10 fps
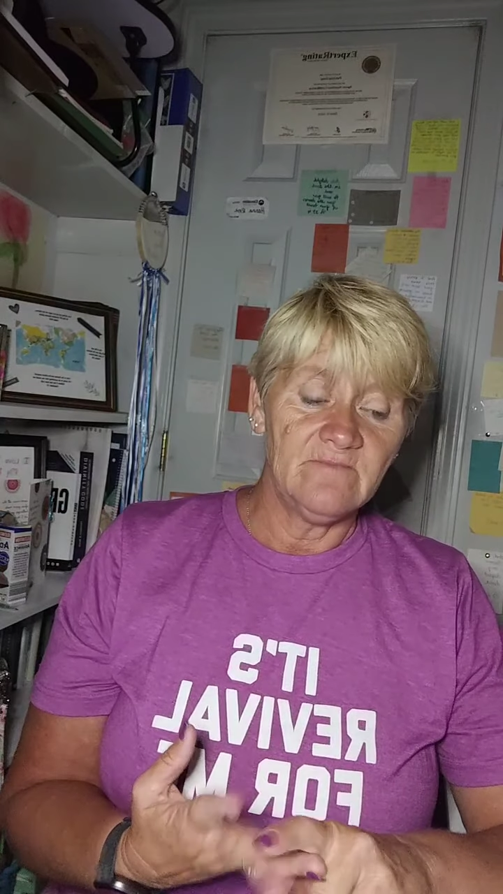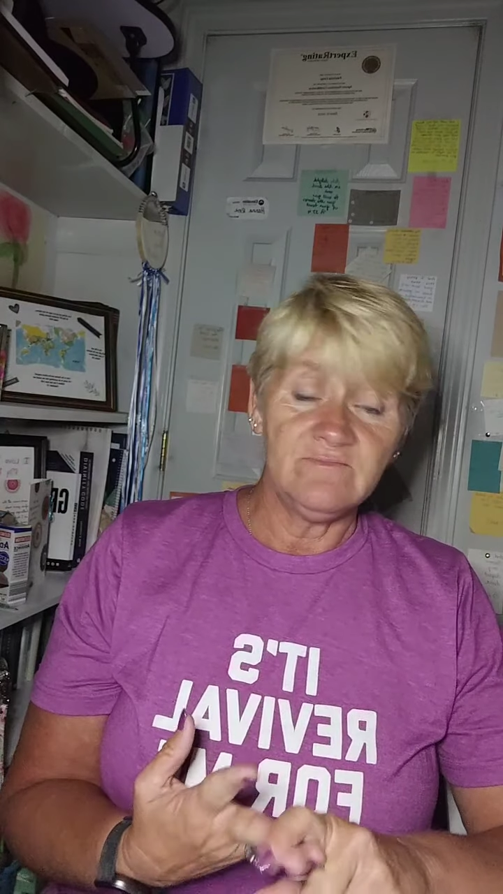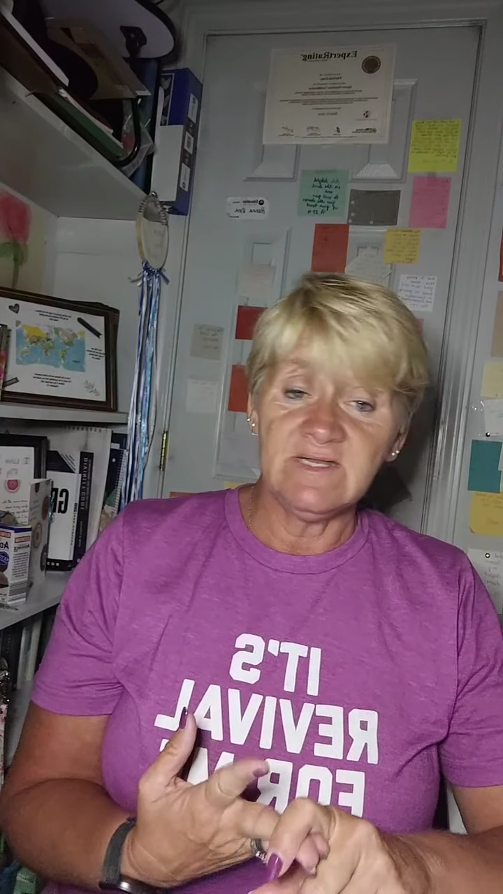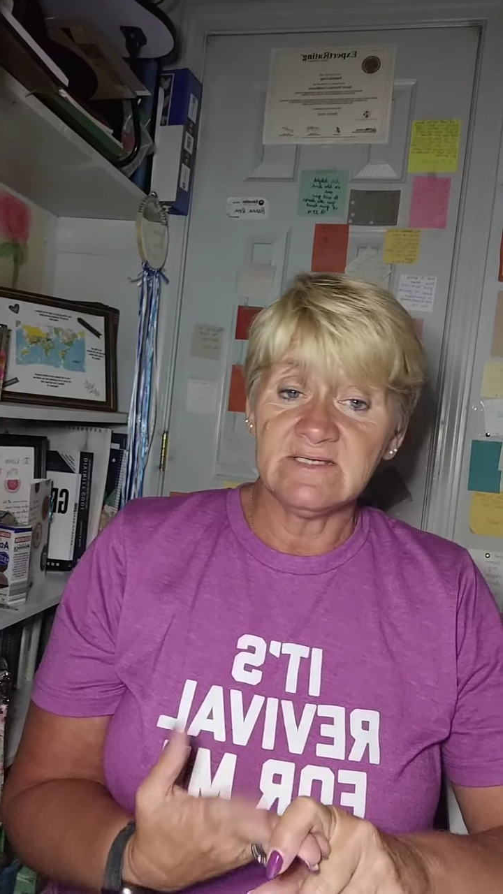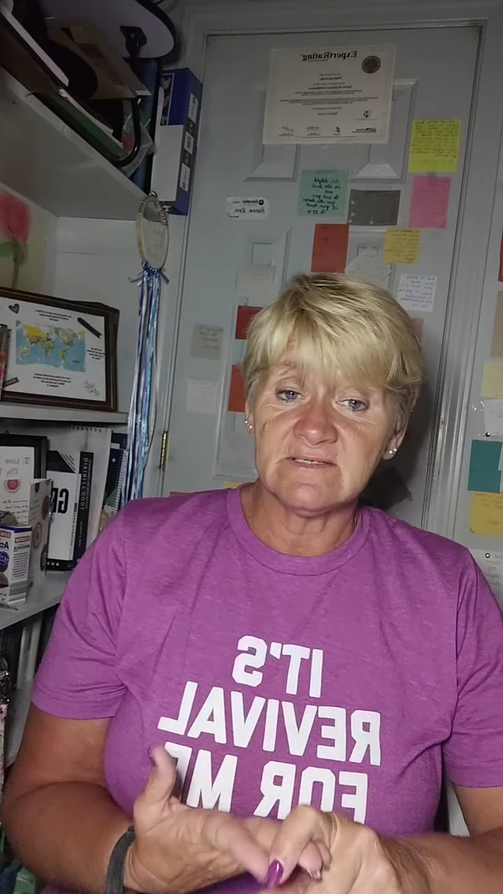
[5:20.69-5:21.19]

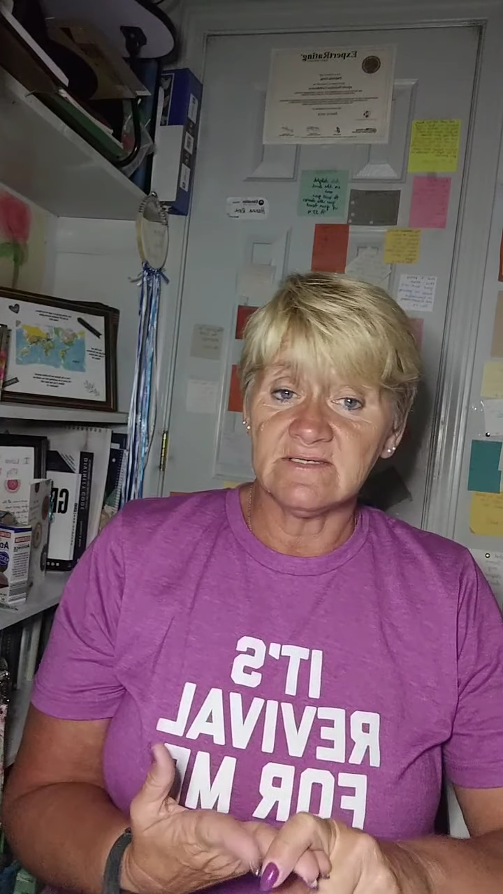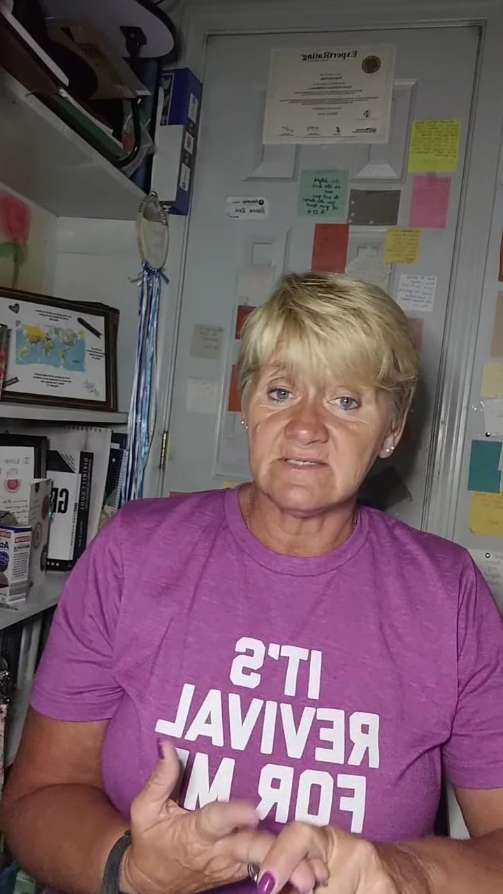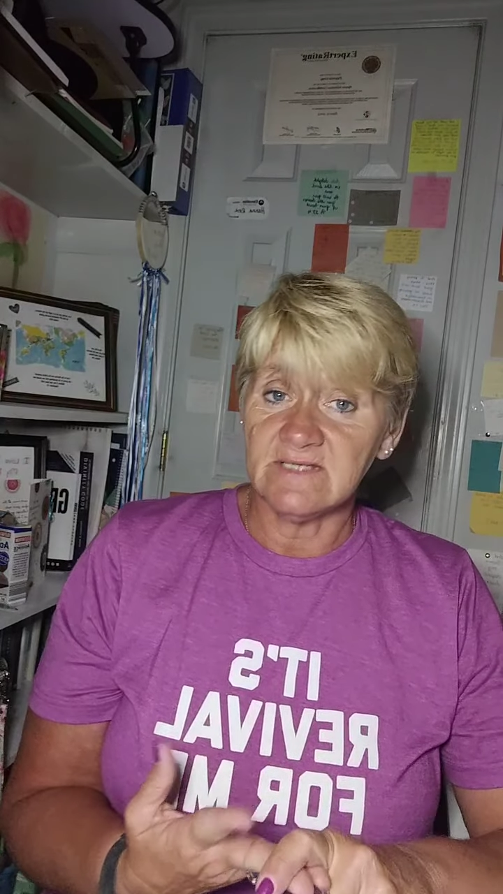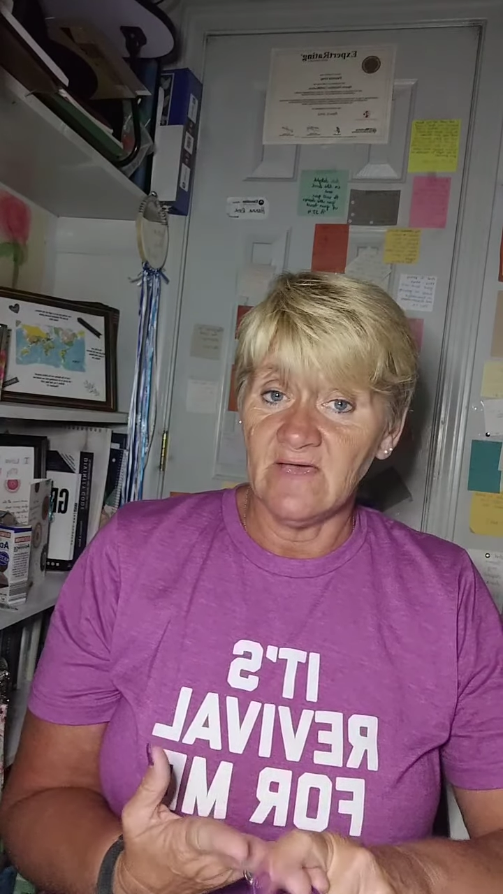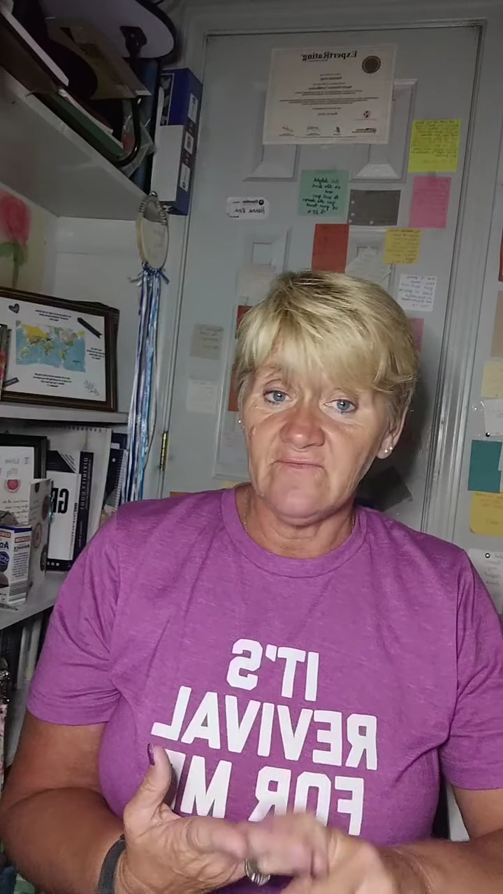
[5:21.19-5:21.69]

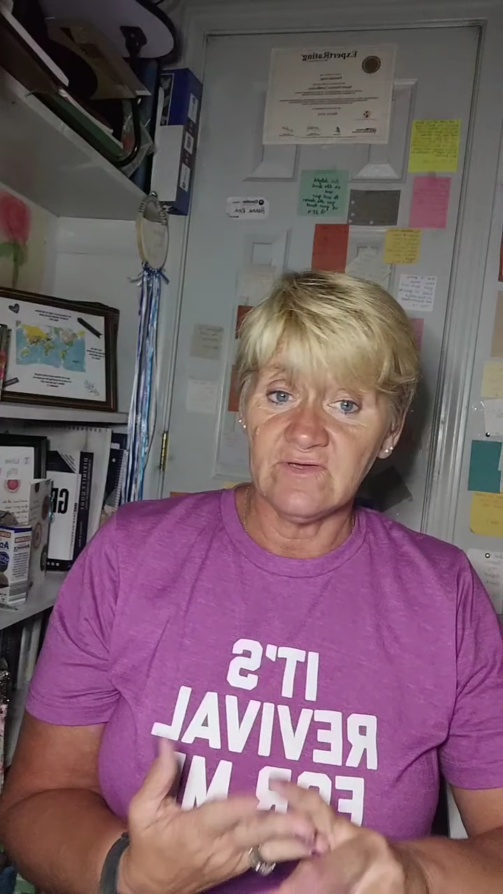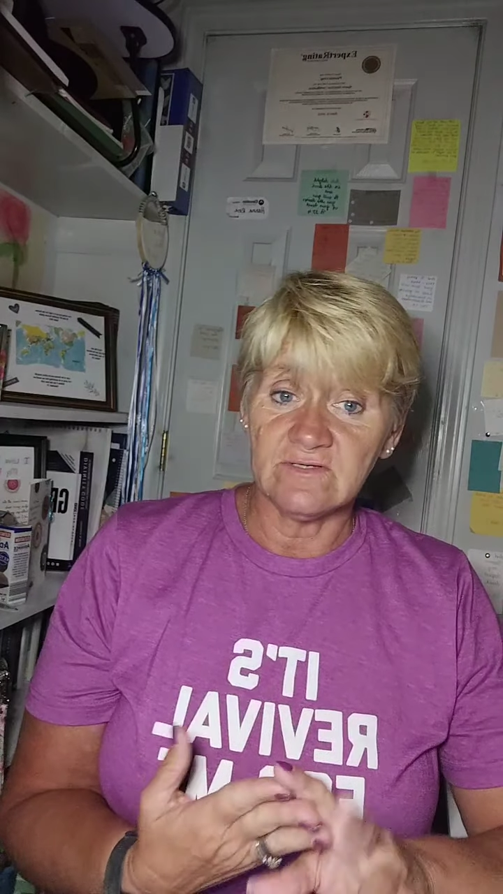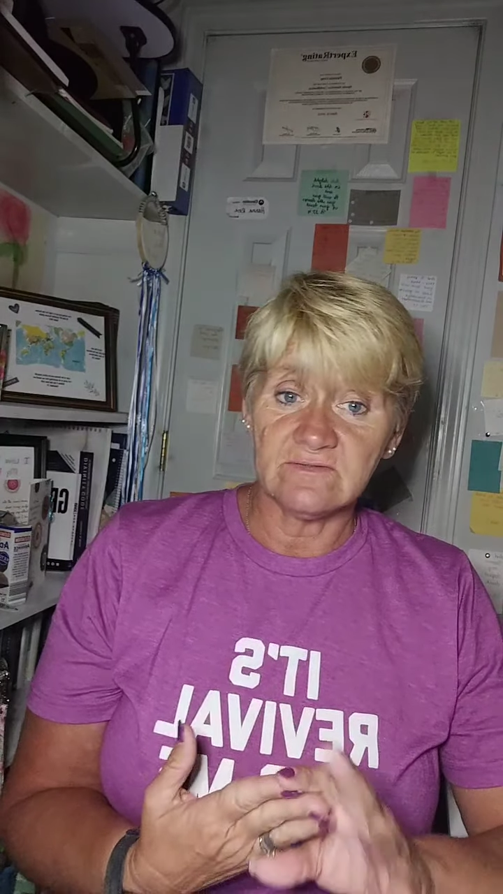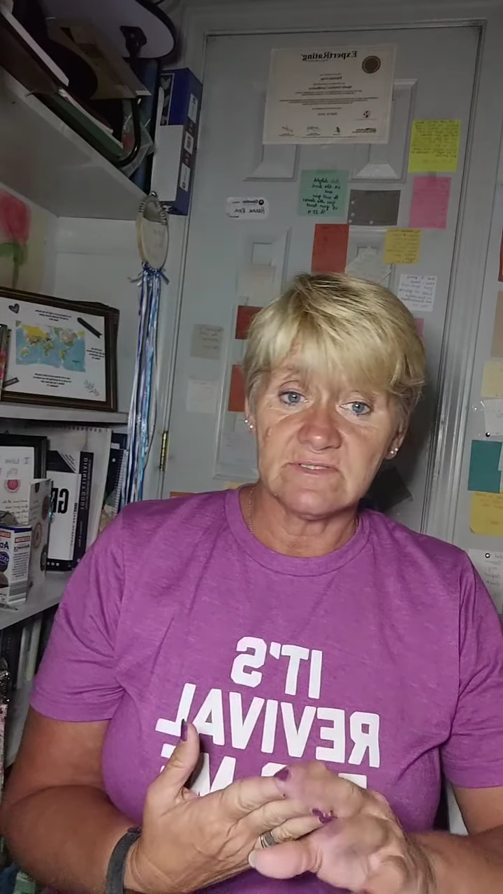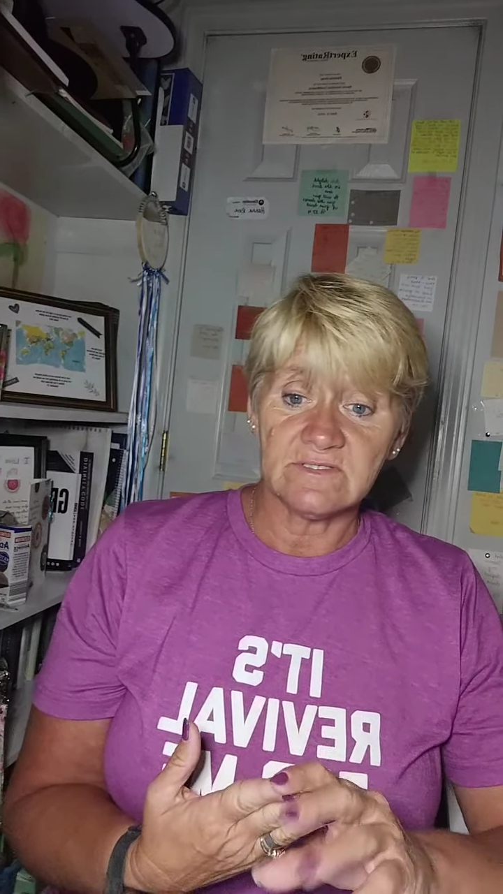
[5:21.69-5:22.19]
nieces,
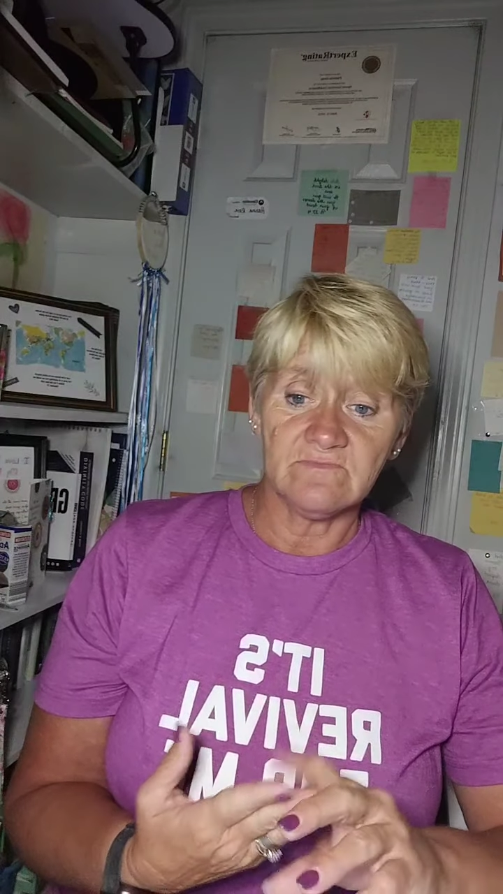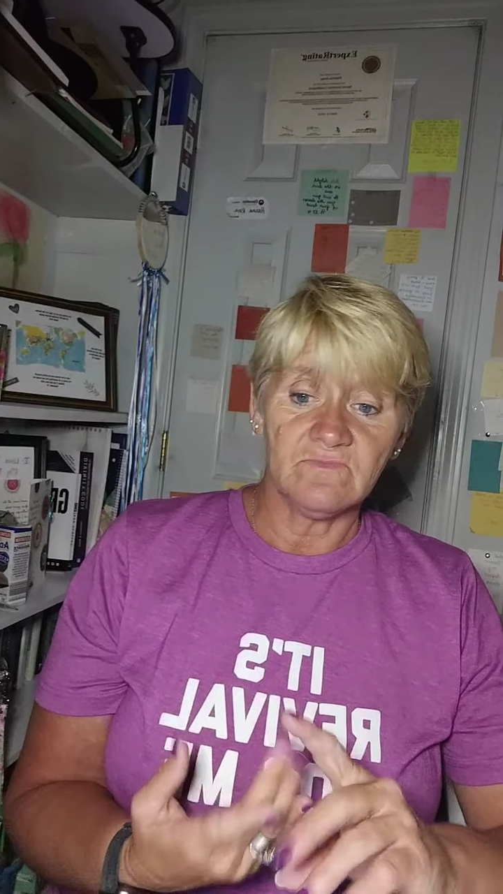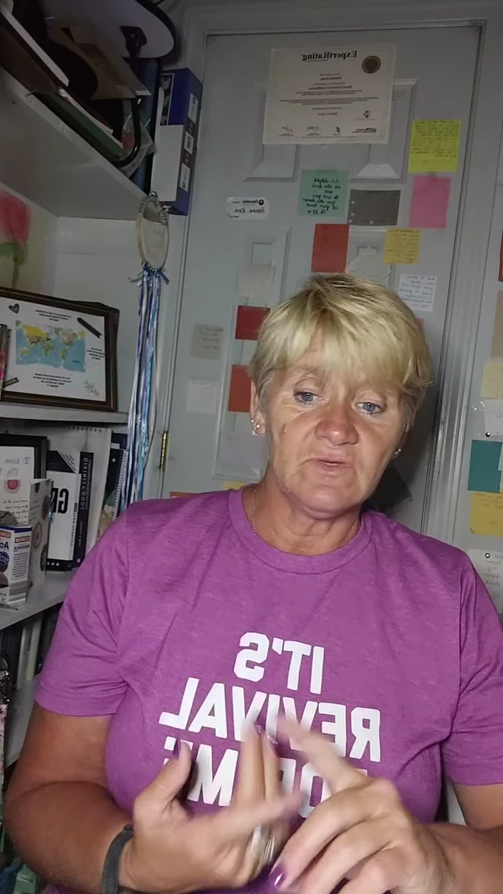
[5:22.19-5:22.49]
nephews,